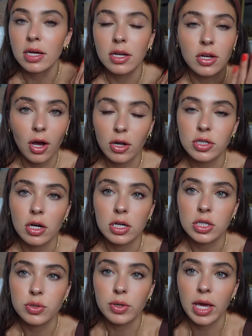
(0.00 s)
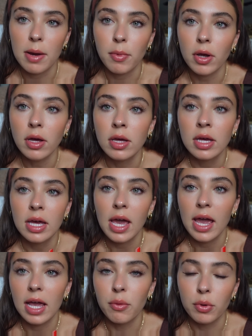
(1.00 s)
not talking to a camera
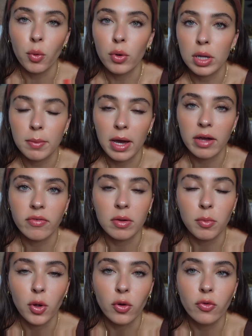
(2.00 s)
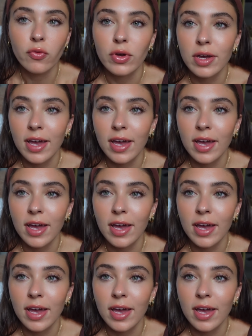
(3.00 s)
and recording my every move